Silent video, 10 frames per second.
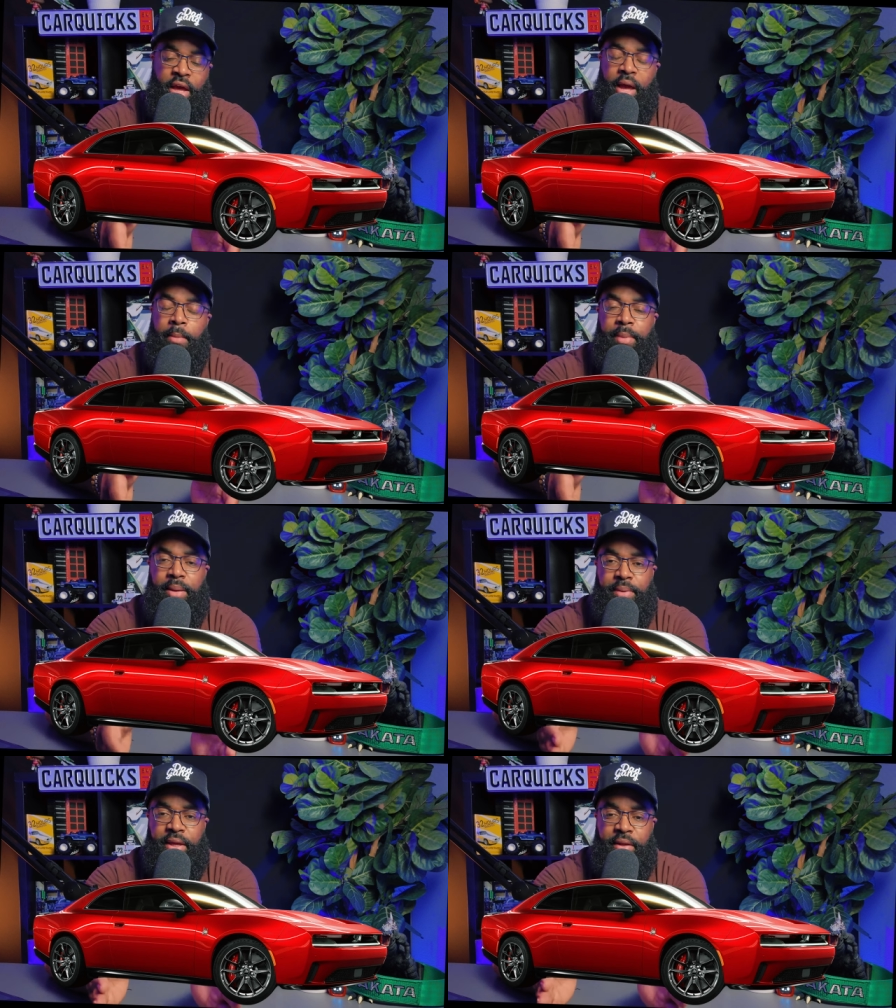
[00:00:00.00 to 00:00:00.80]

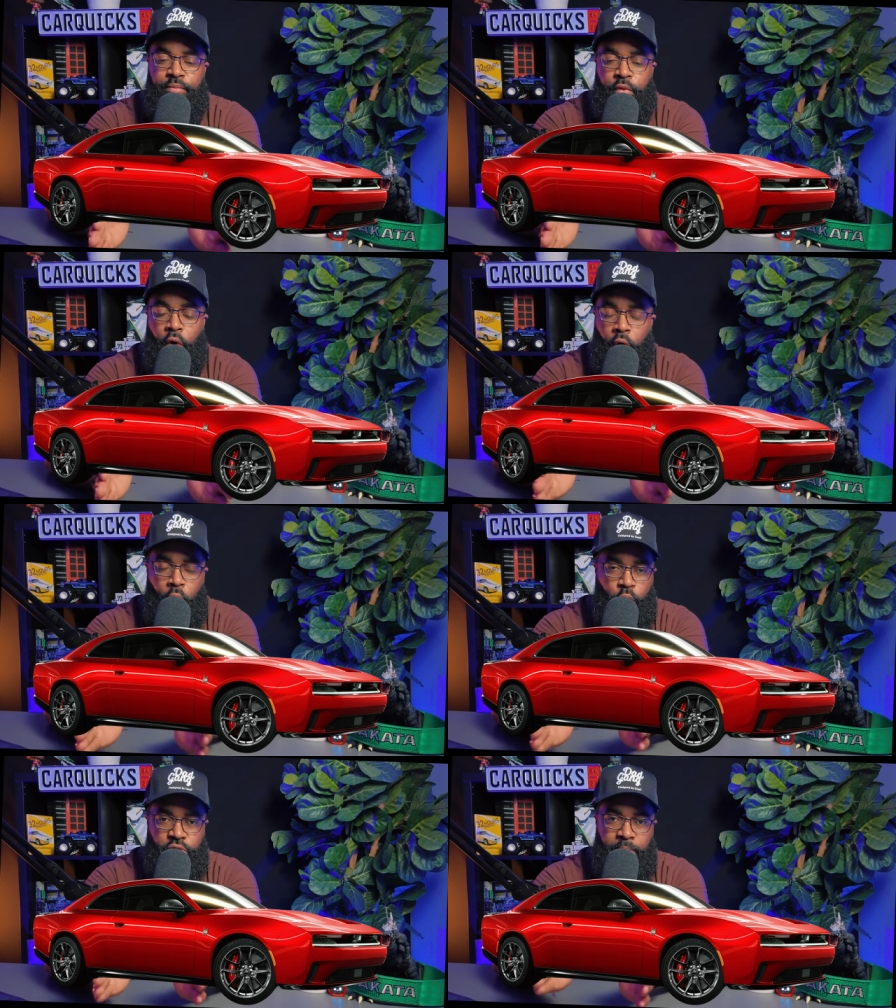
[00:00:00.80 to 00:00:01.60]
Maybe it
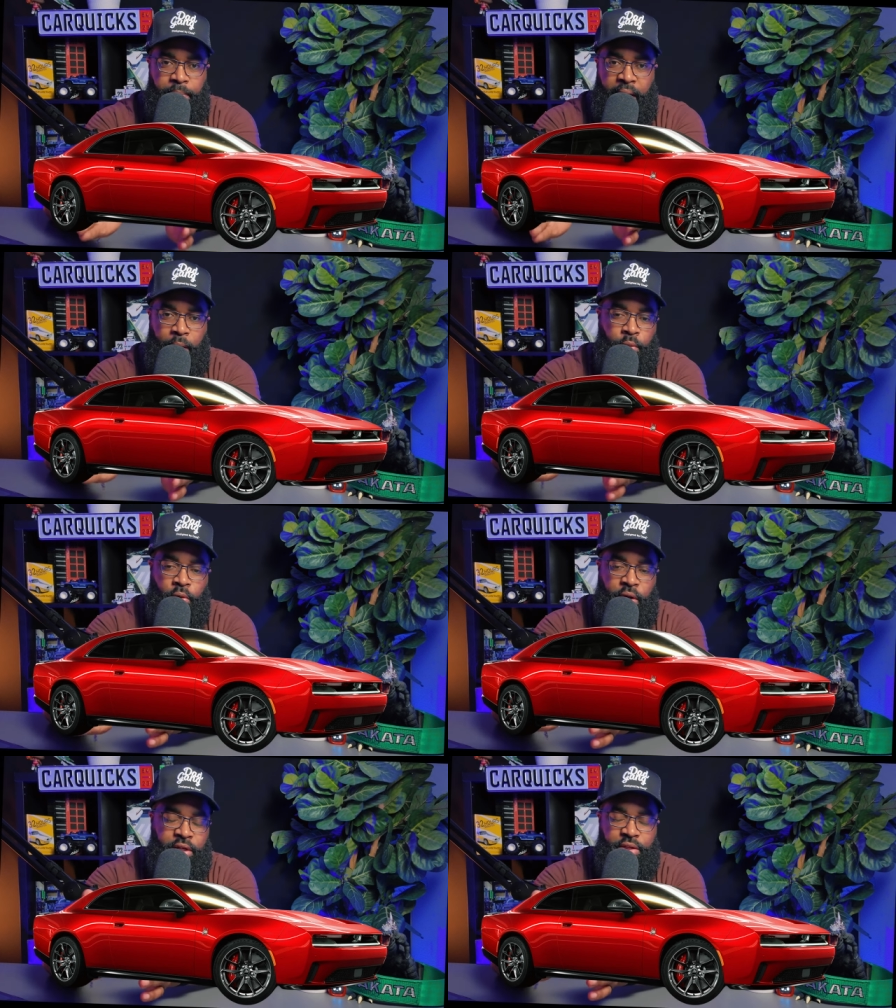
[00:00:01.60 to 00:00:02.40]
holds the
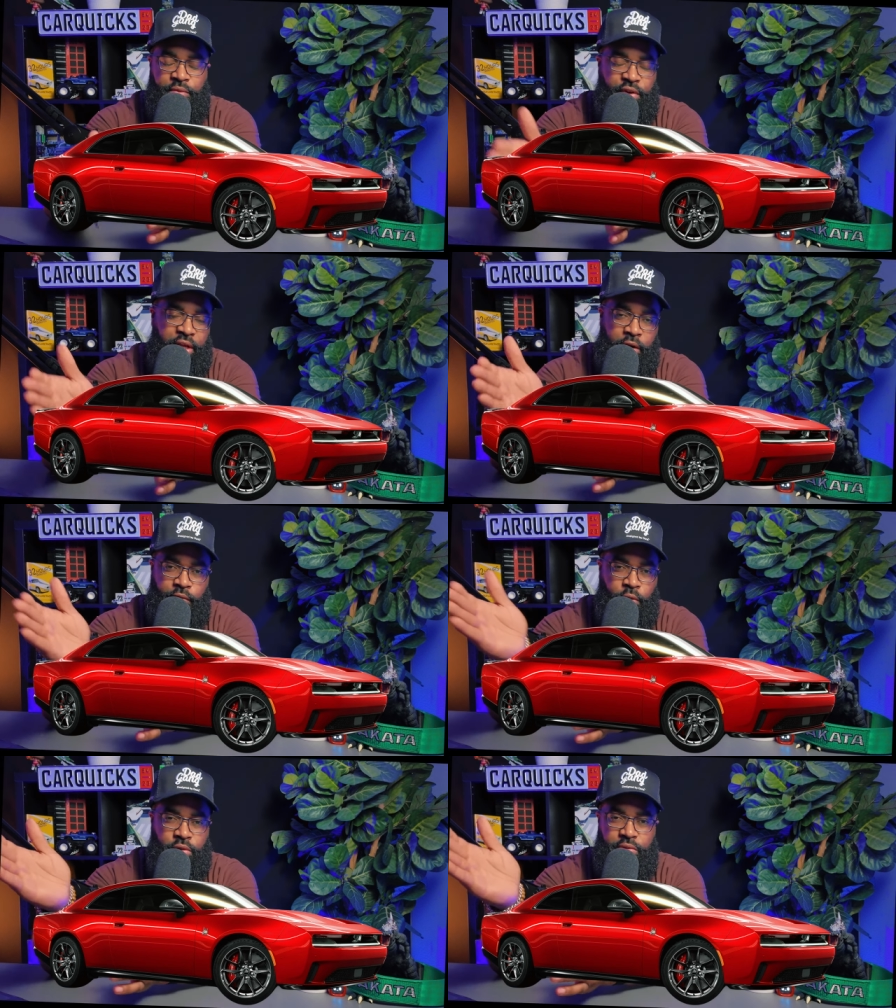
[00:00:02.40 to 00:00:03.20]
power in different
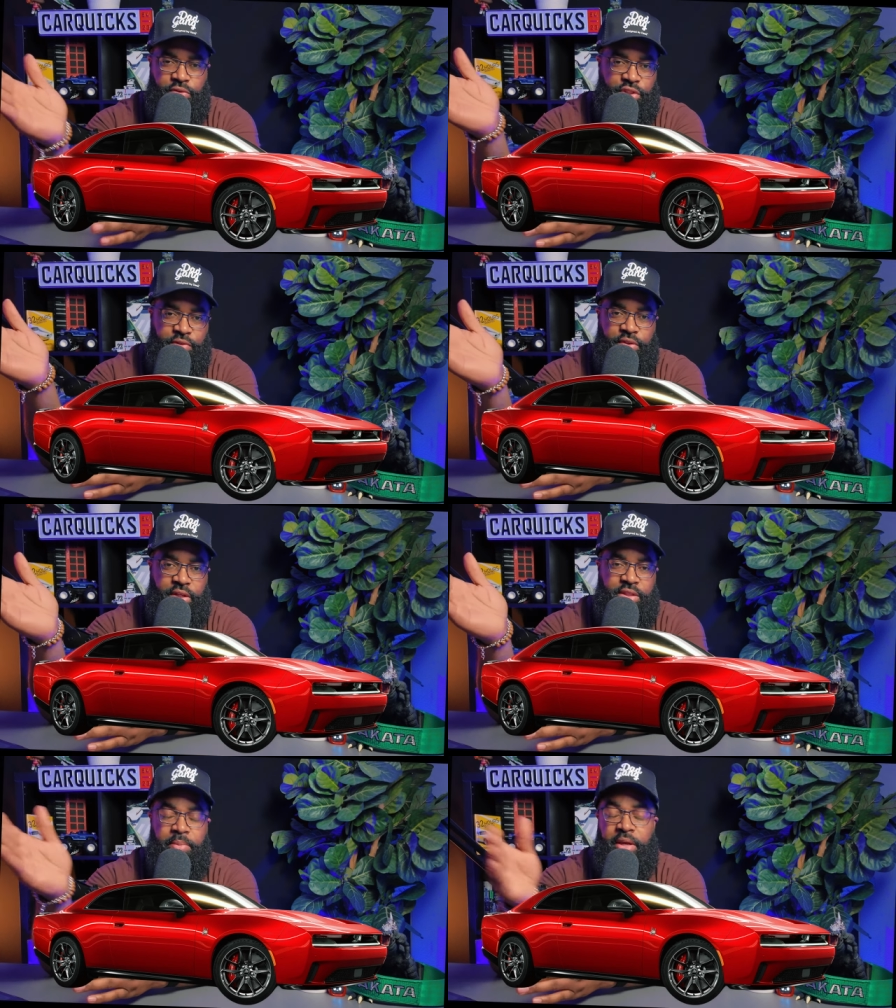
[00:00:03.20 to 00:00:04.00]
intervals of
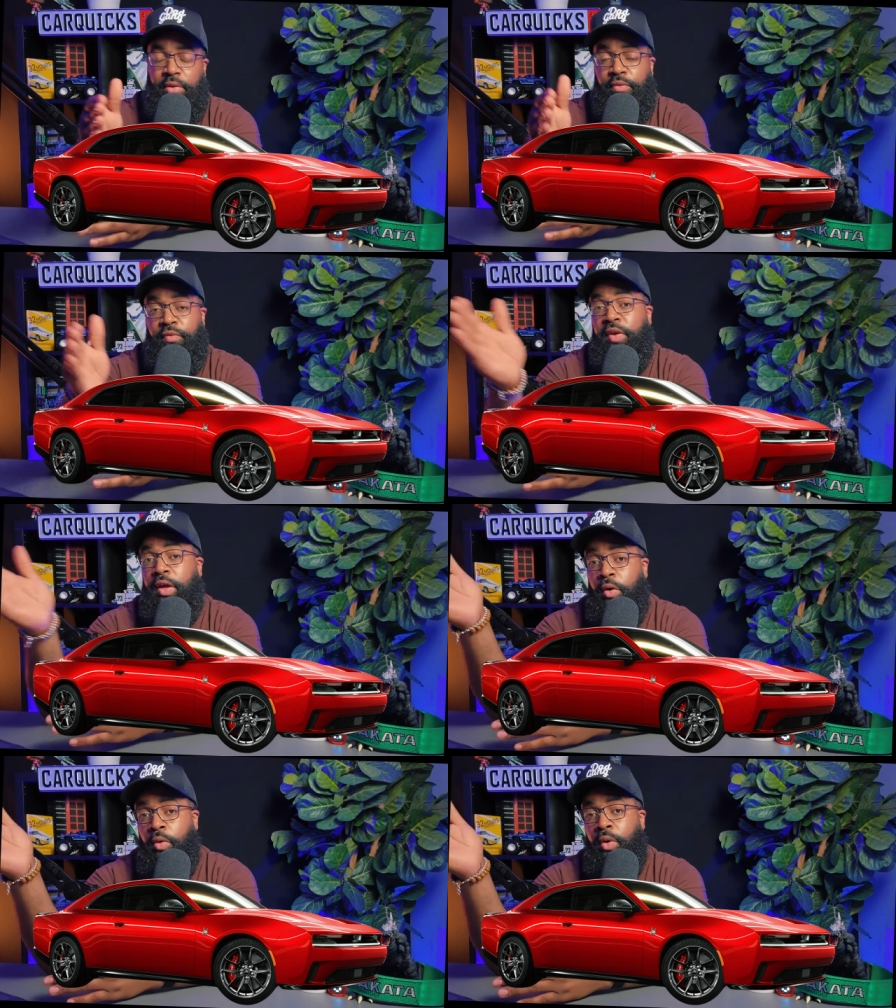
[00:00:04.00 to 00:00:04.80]
shifting to make it
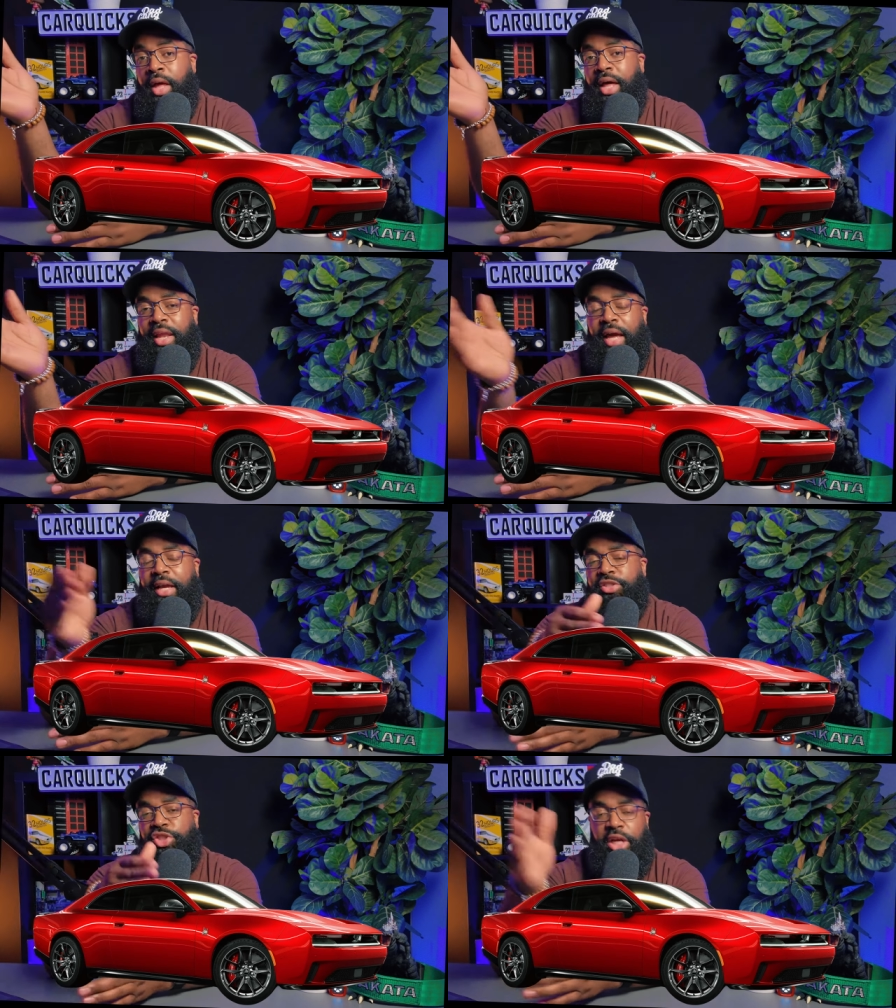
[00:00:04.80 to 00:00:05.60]
feel like
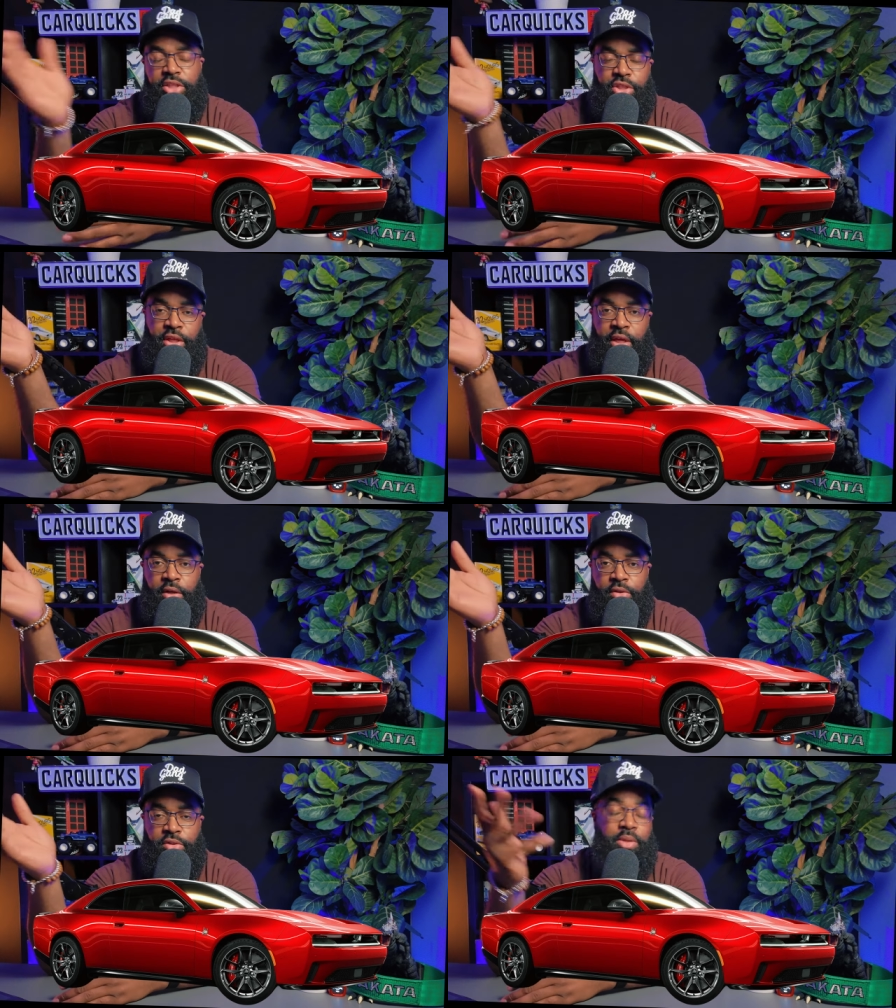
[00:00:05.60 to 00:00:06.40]
it's changing
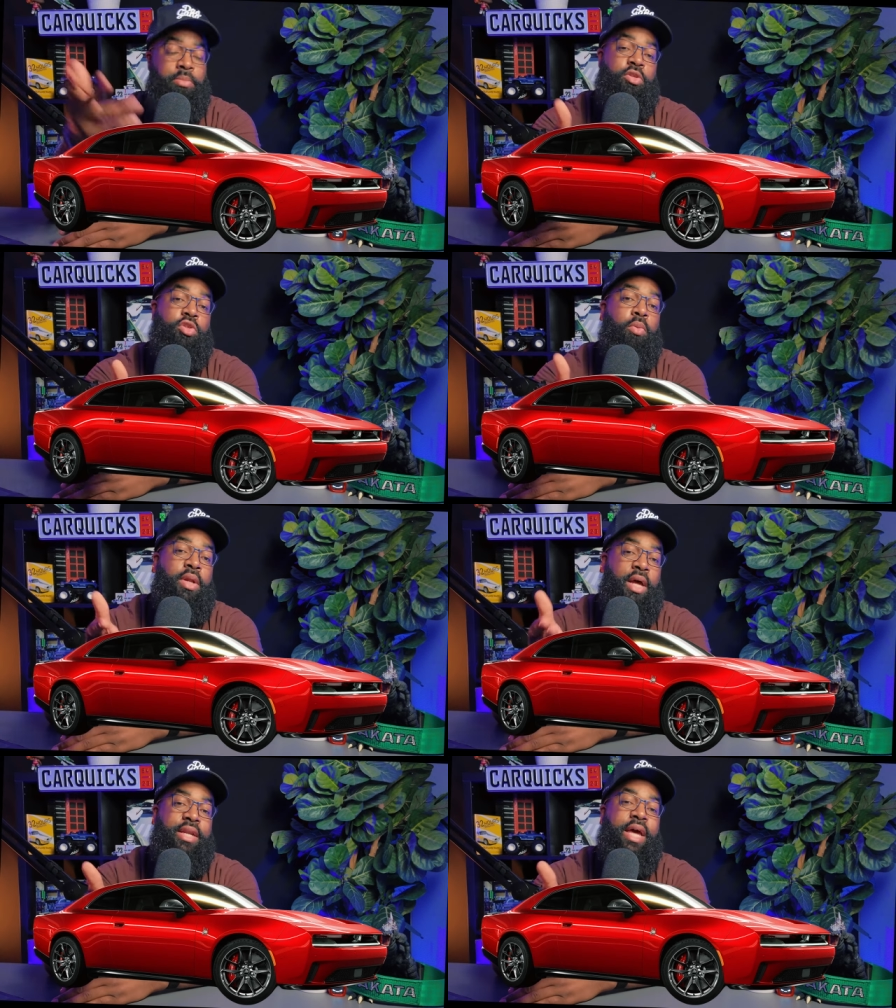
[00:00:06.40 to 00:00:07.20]
gears, similar to what
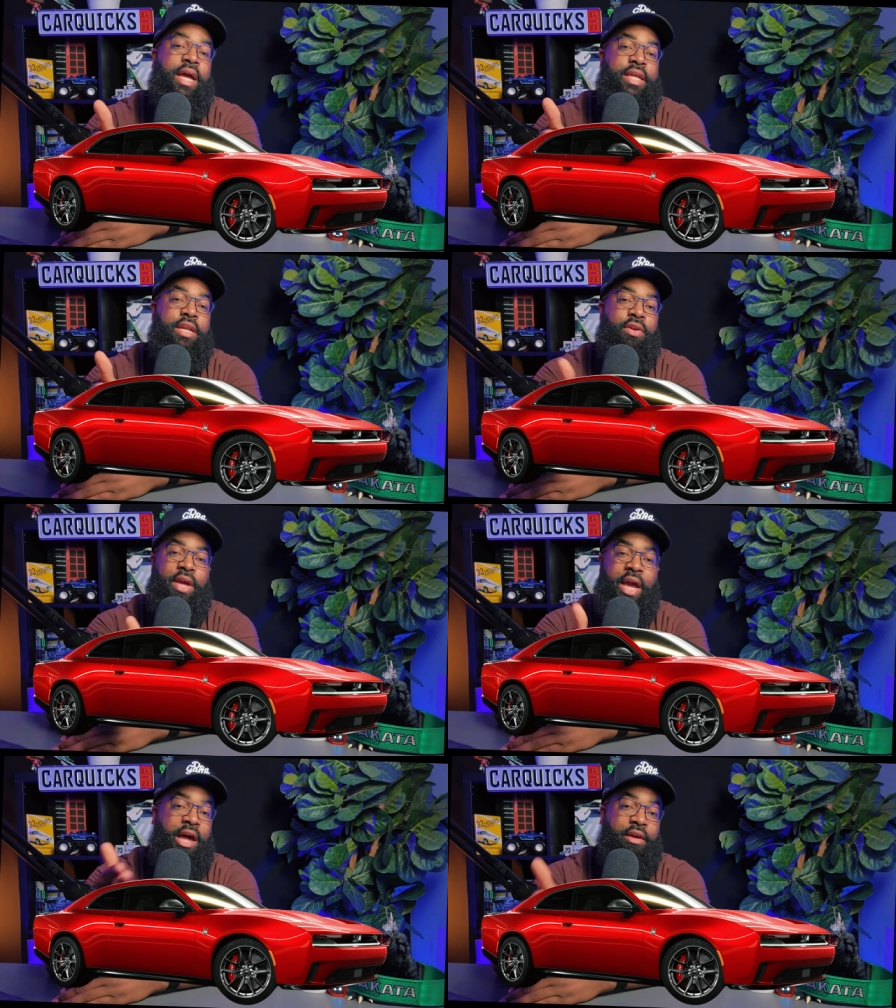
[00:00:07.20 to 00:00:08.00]
Hyundai did on the
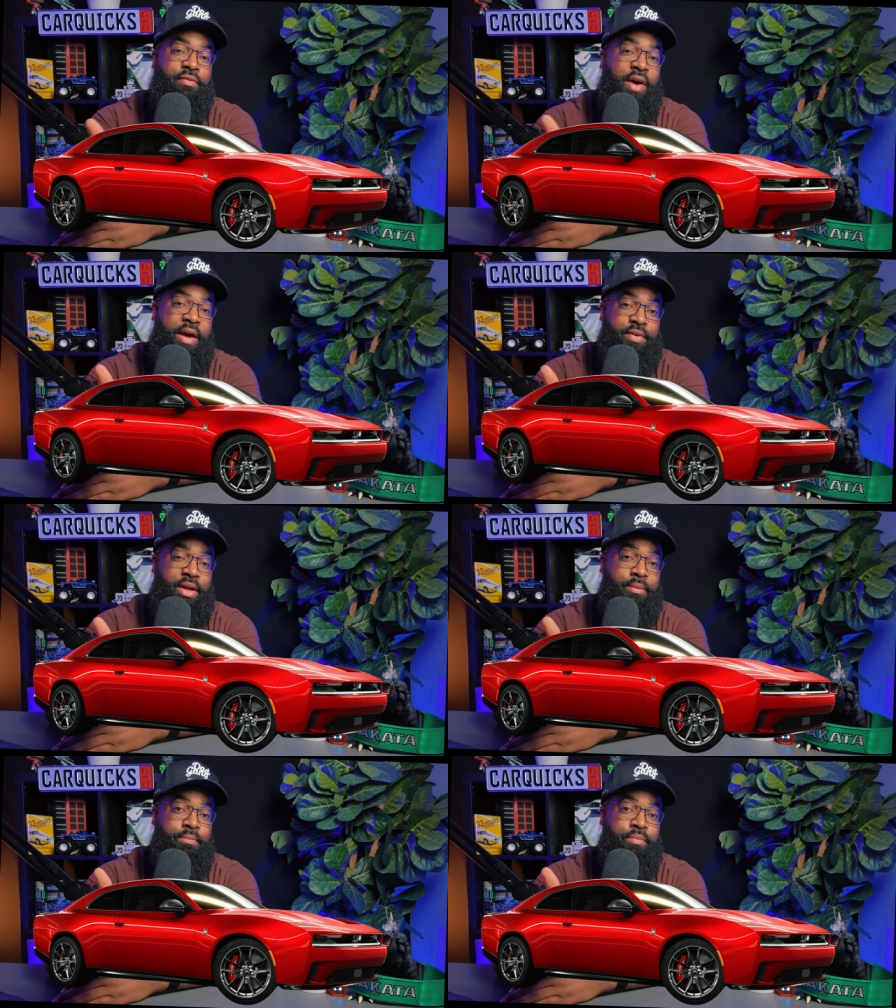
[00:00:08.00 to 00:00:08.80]
IONIQ five
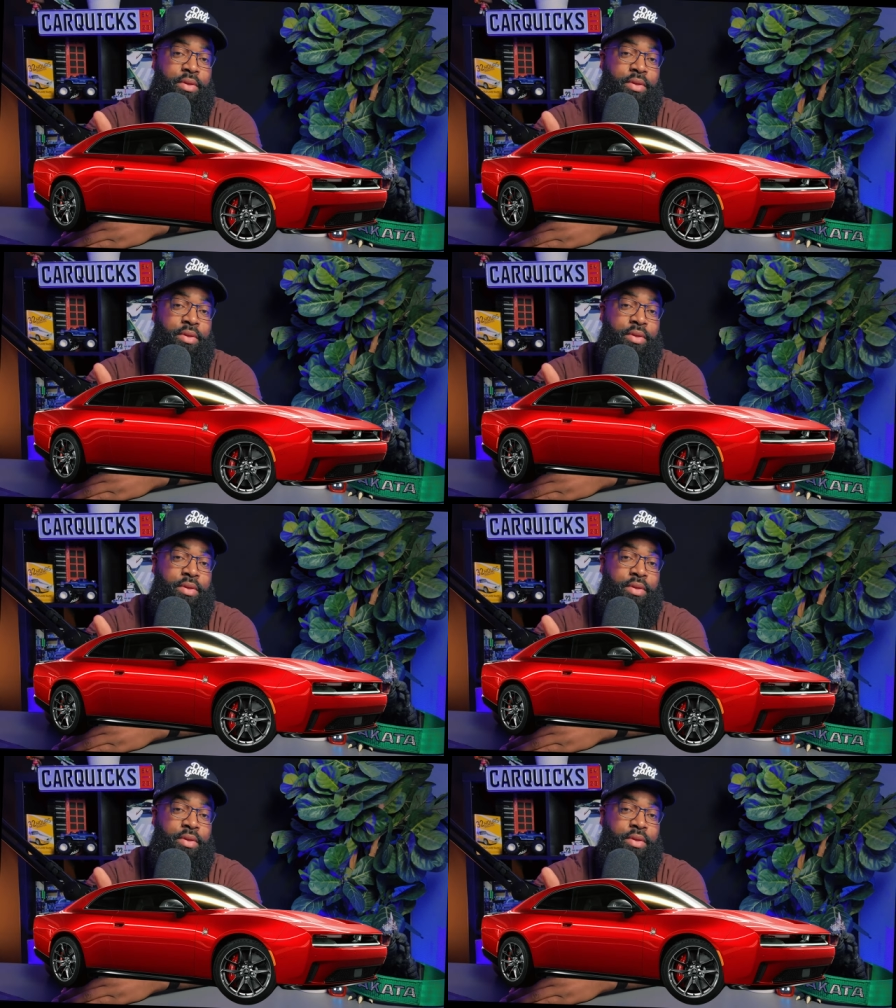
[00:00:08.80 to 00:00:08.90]
N.